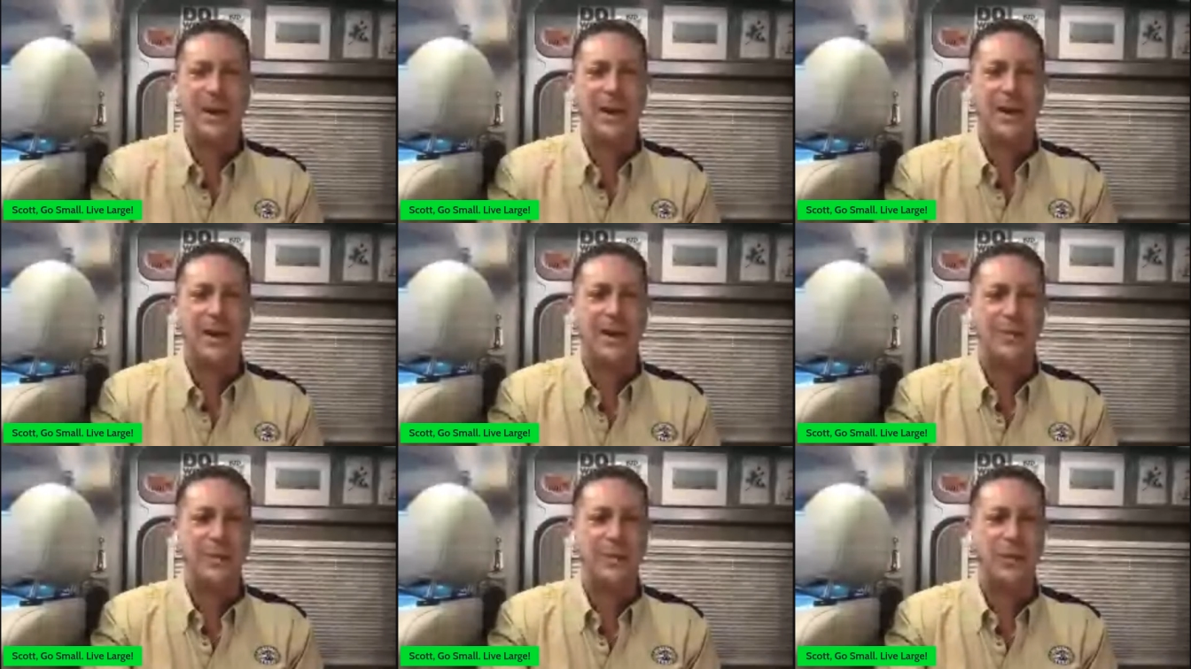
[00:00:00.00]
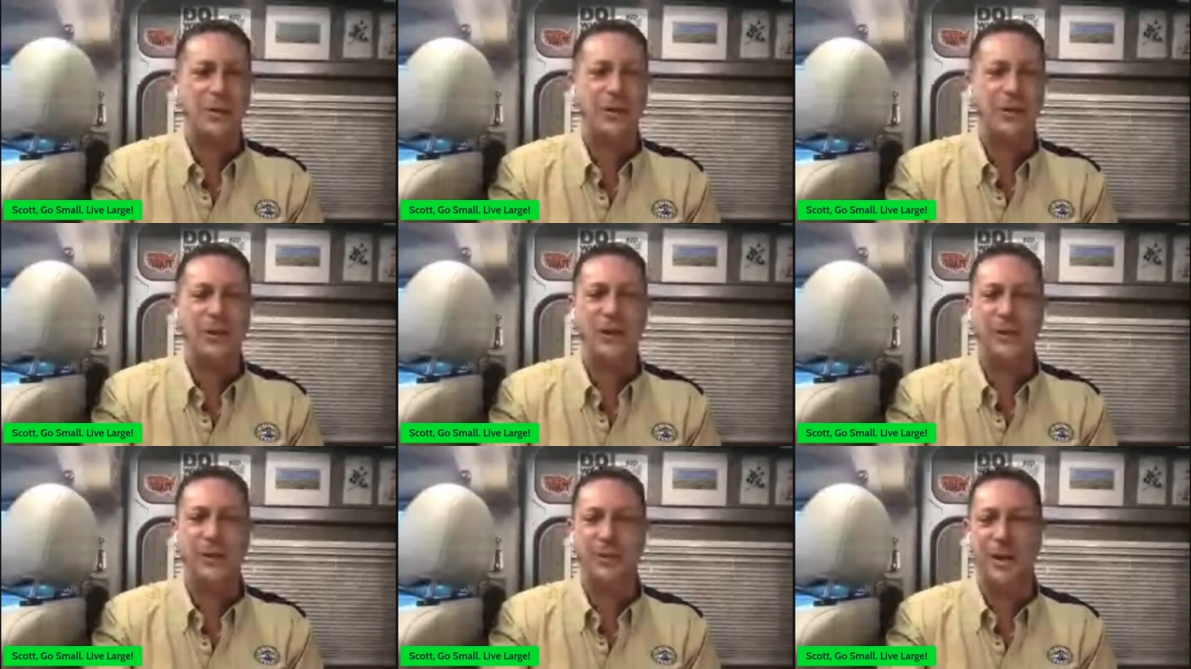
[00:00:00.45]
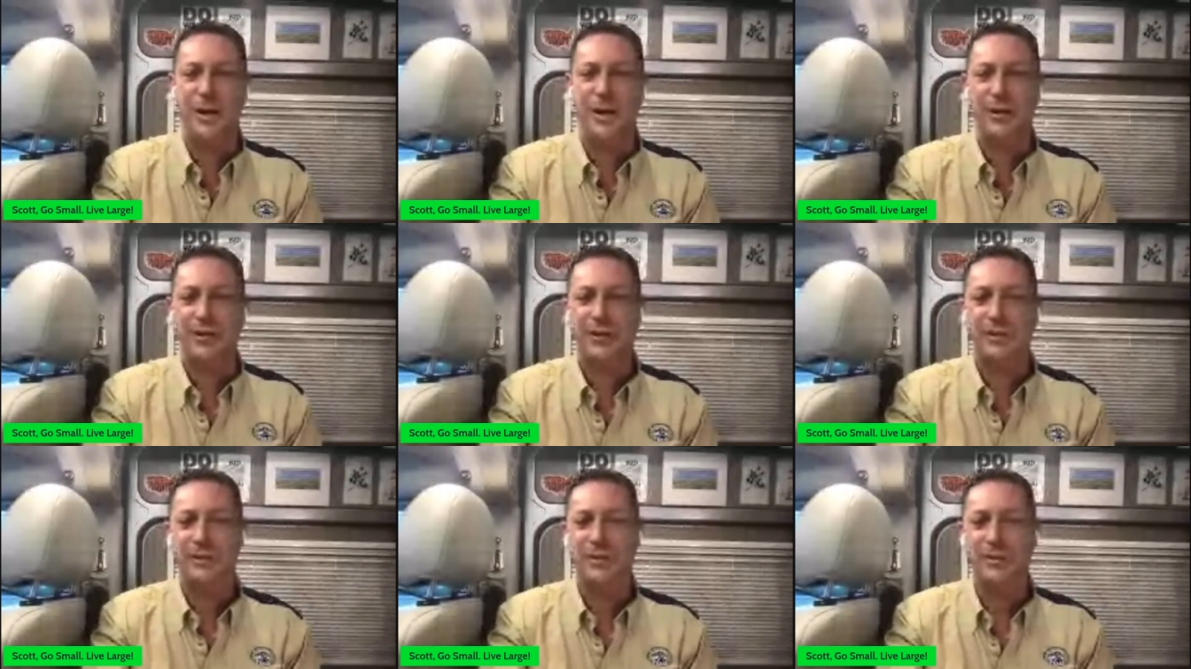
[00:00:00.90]
I am no good at
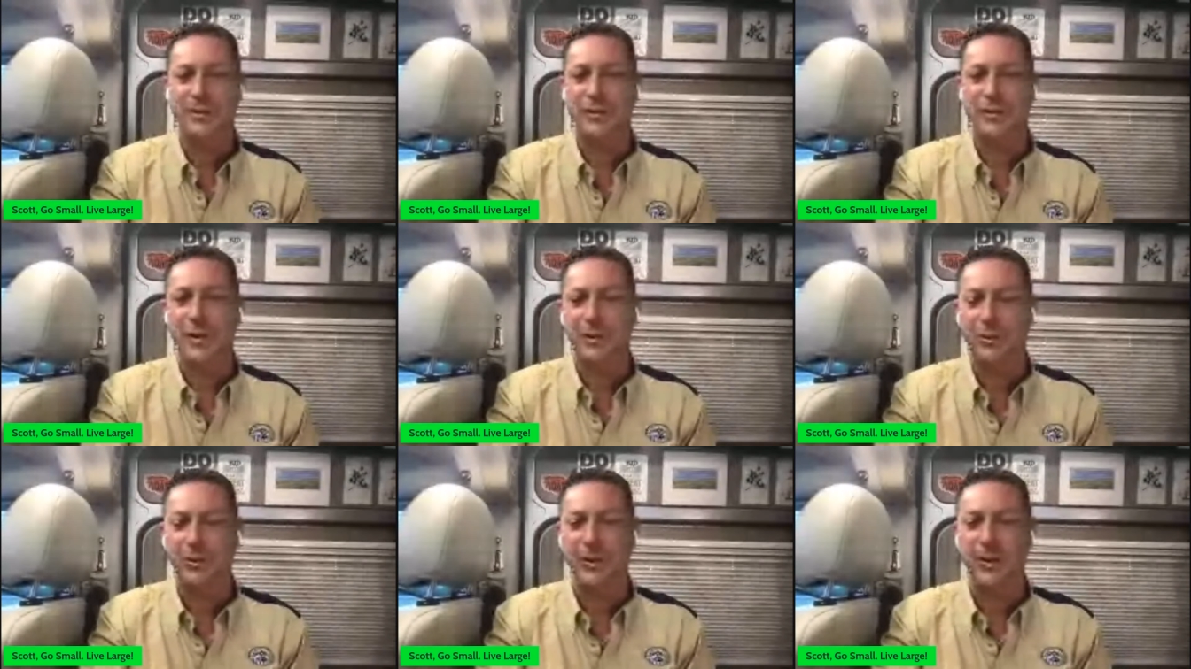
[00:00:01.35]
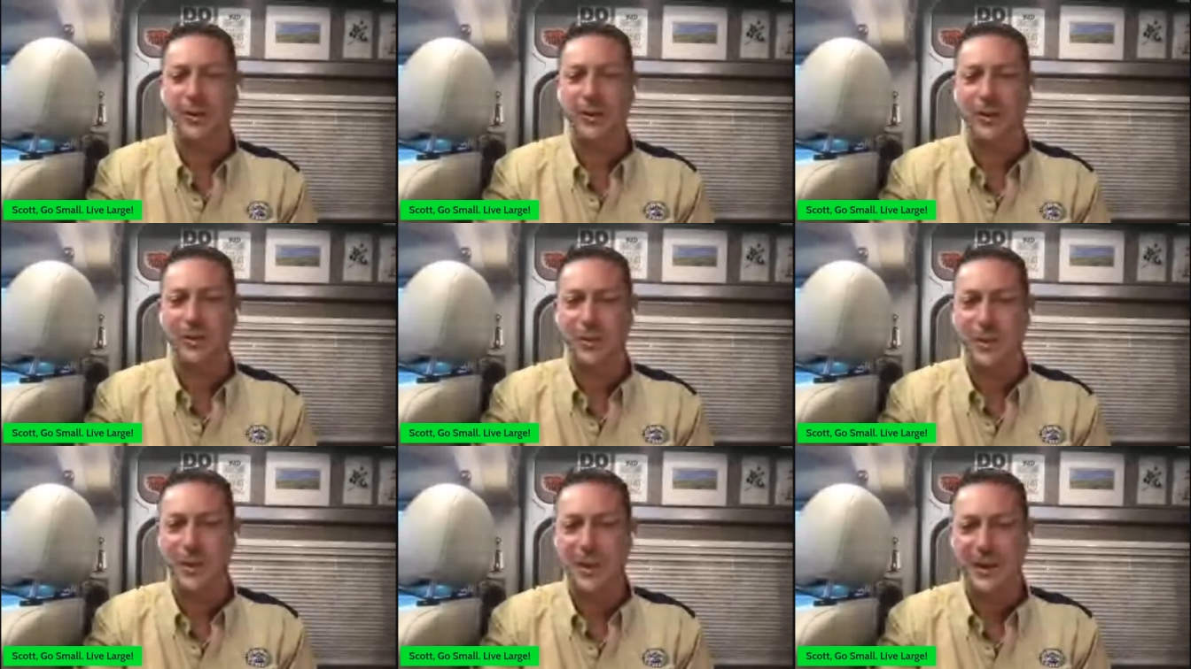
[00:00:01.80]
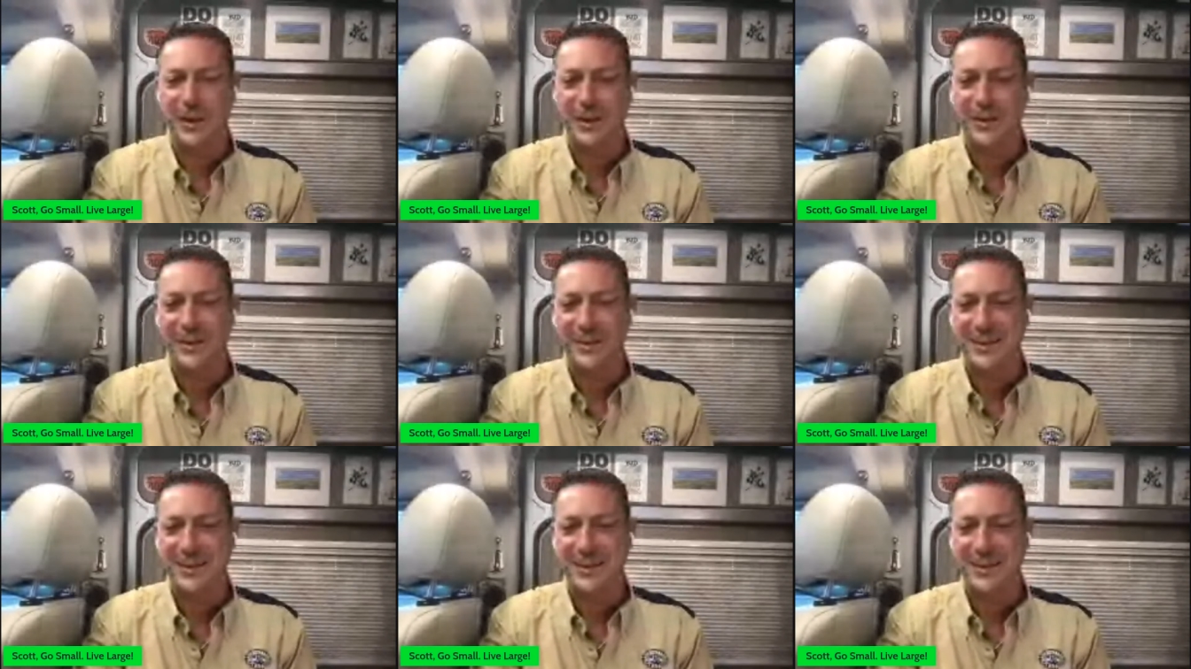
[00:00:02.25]
math. Do not rely on me.